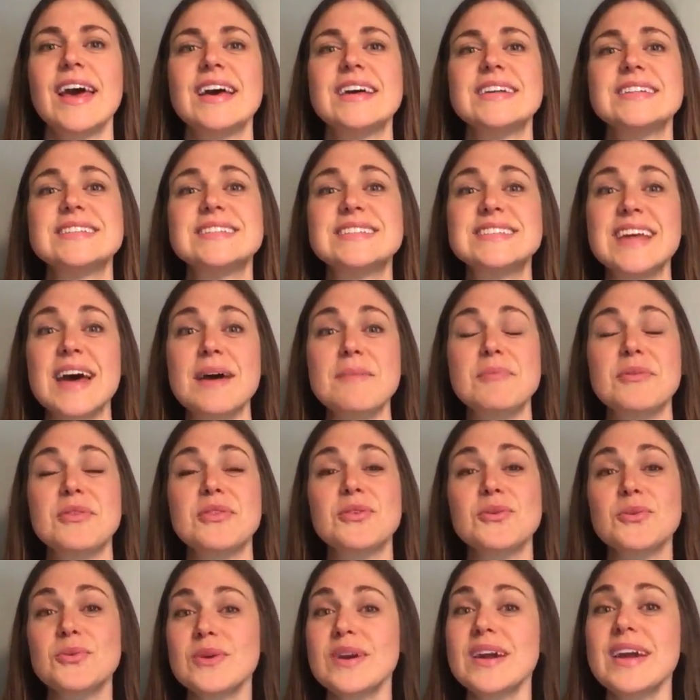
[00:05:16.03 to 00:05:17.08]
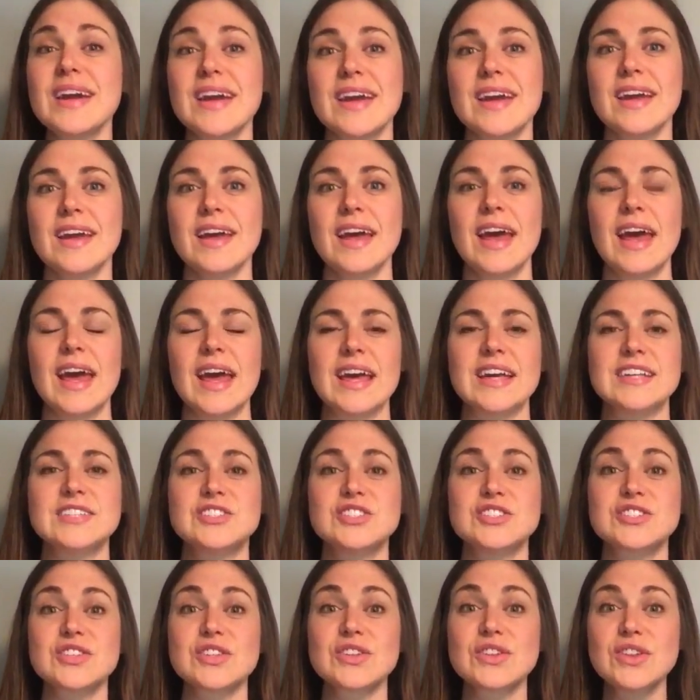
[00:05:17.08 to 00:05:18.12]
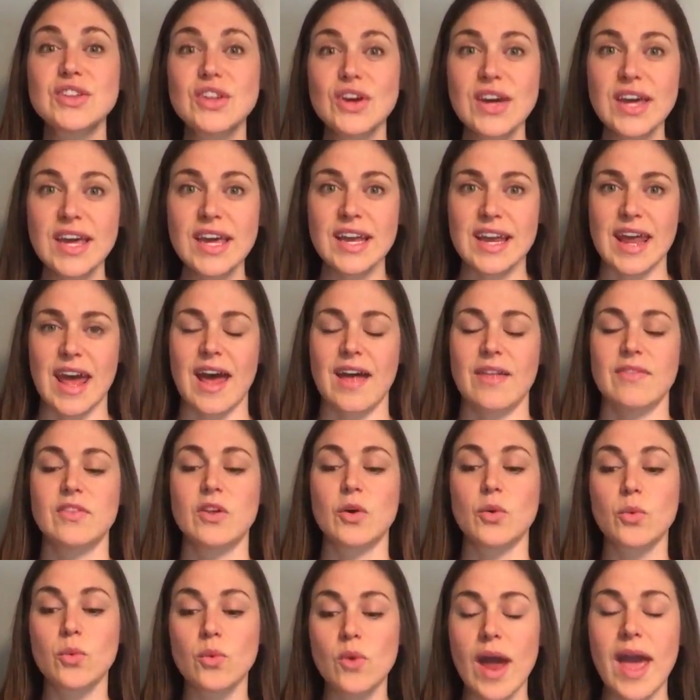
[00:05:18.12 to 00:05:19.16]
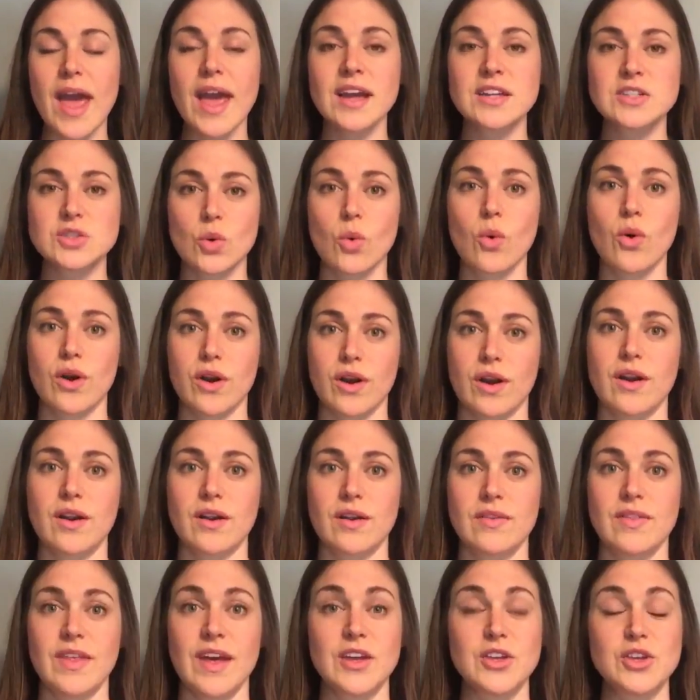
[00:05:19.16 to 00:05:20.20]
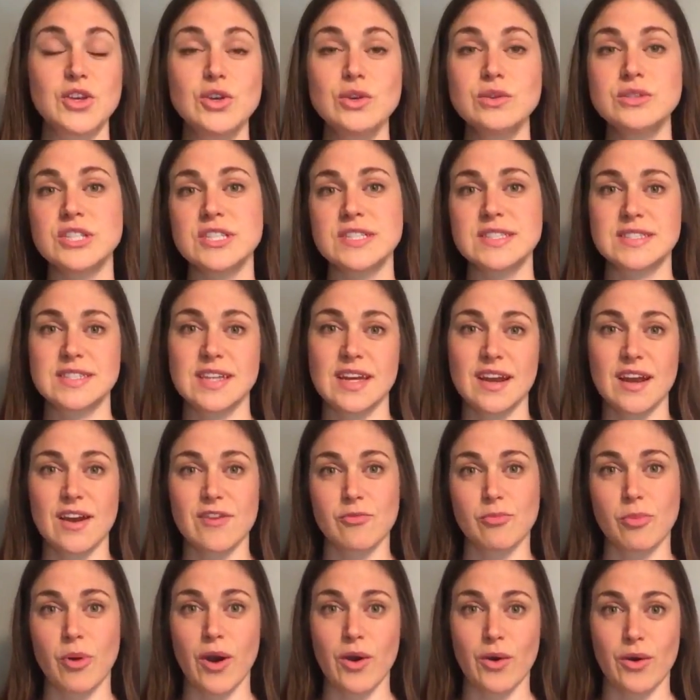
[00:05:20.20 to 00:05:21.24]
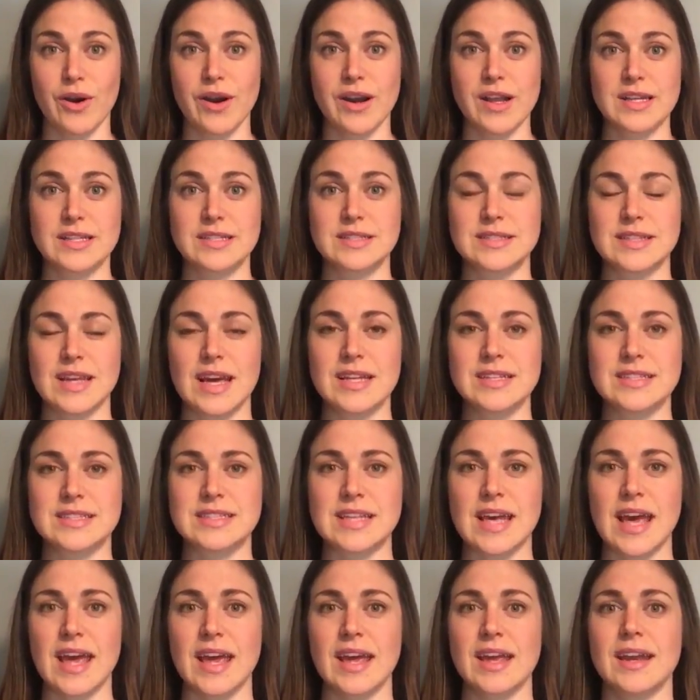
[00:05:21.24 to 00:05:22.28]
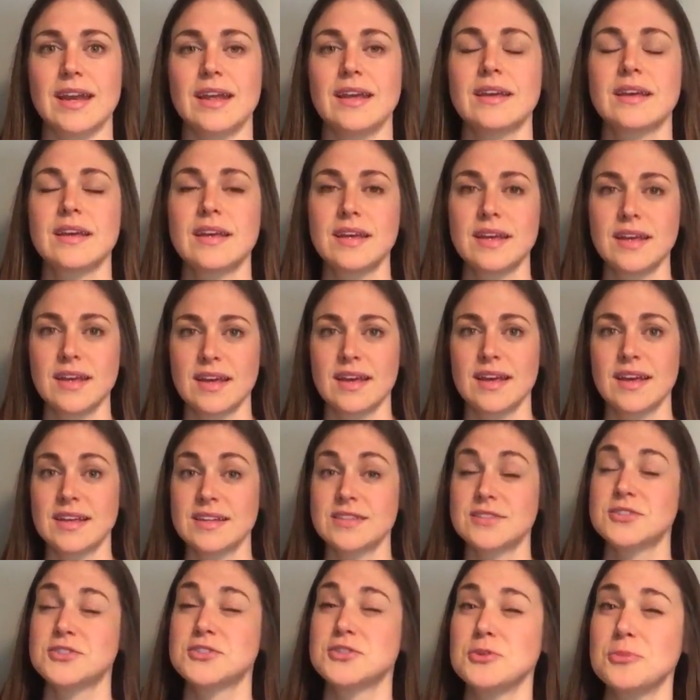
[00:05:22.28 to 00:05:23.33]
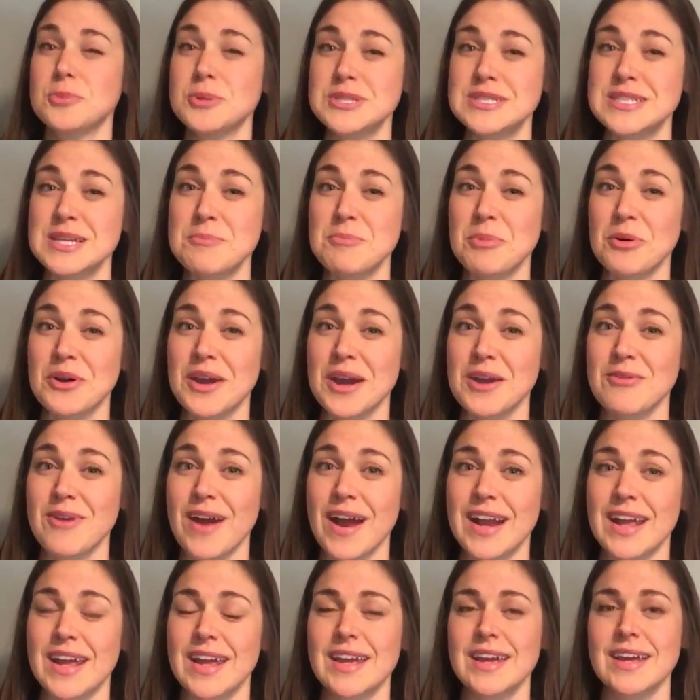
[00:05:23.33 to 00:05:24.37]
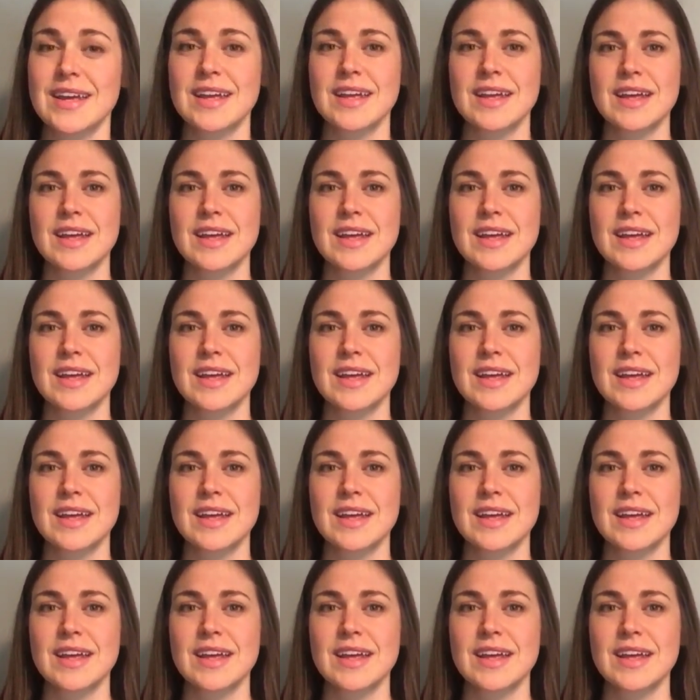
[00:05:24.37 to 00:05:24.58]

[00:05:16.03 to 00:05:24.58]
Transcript: Step three is just looking at the ranked order that you just did of priorities and saying, super simple, get ready.